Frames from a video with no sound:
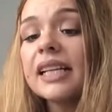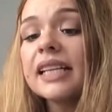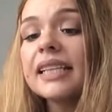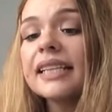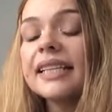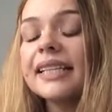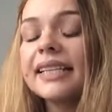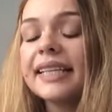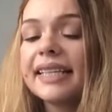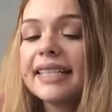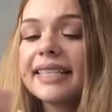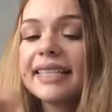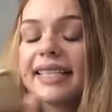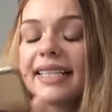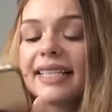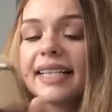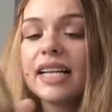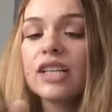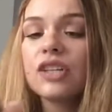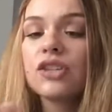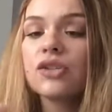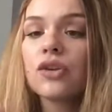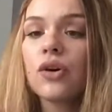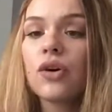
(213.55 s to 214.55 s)
The next thing
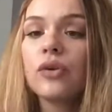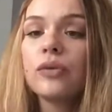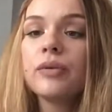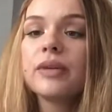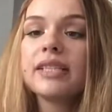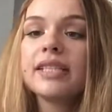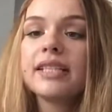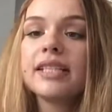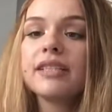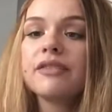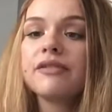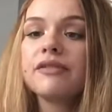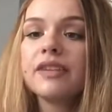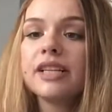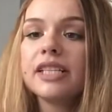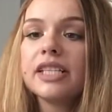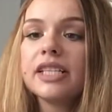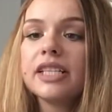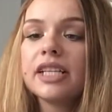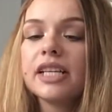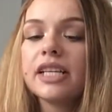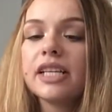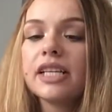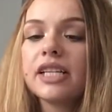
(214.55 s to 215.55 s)
that sold was this
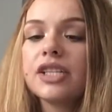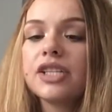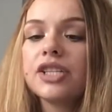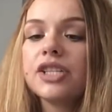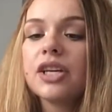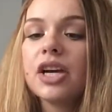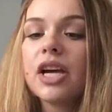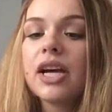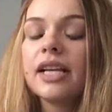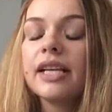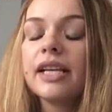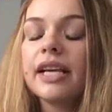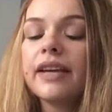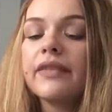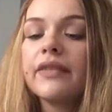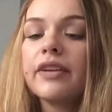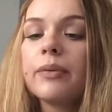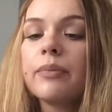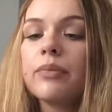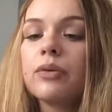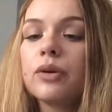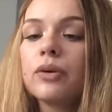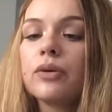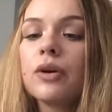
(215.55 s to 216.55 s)
vintage
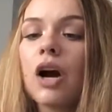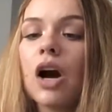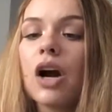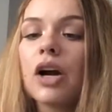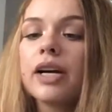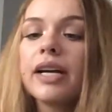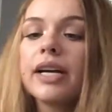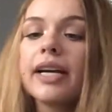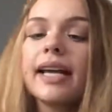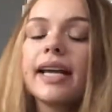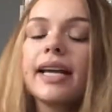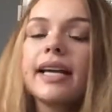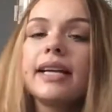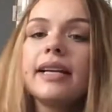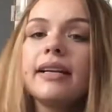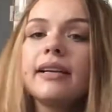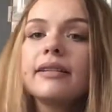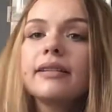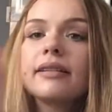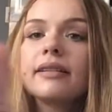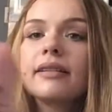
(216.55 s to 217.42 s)
navy blue cardigan.